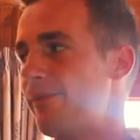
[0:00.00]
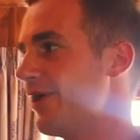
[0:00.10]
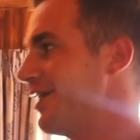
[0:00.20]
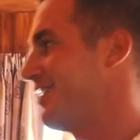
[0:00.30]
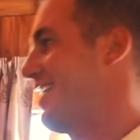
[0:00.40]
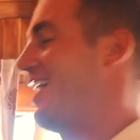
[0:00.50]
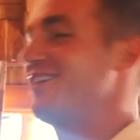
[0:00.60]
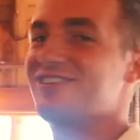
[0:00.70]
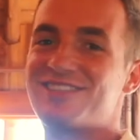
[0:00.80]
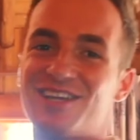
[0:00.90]
But yeah,
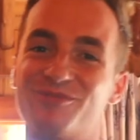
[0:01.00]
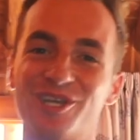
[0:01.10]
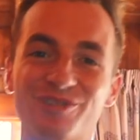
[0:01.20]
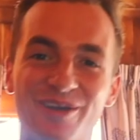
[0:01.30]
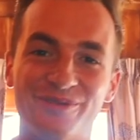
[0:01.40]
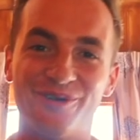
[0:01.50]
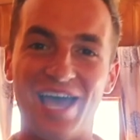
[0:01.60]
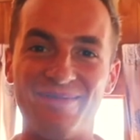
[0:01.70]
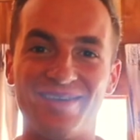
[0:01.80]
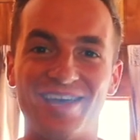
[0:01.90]
I'm really grateful and
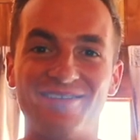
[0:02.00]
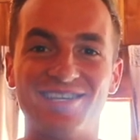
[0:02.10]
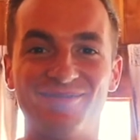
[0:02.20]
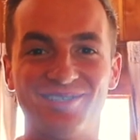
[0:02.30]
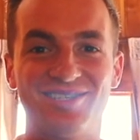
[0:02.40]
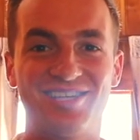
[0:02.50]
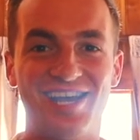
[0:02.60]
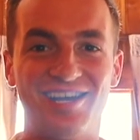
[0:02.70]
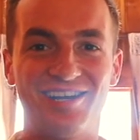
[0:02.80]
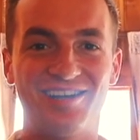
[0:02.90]
happy that I was able to
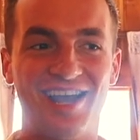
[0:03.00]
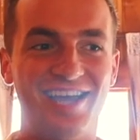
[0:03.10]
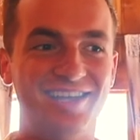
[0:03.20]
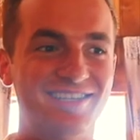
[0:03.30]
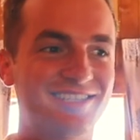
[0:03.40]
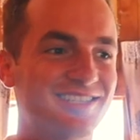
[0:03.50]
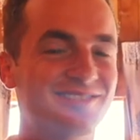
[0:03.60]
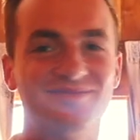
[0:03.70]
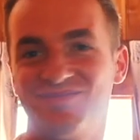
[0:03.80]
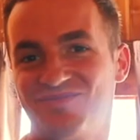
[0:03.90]
stay here, and
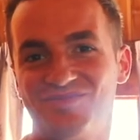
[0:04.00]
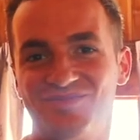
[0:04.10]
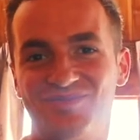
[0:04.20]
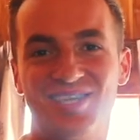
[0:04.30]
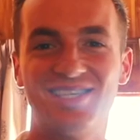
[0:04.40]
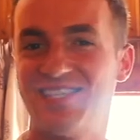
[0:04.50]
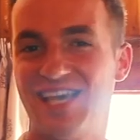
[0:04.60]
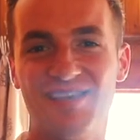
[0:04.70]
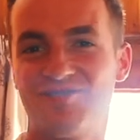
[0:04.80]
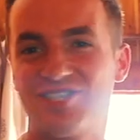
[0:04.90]
this is
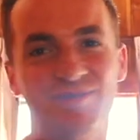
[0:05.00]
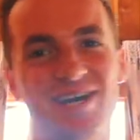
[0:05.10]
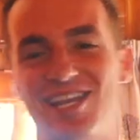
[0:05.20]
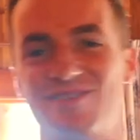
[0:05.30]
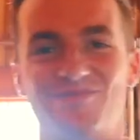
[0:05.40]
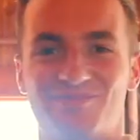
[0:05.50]
it. Just come on in.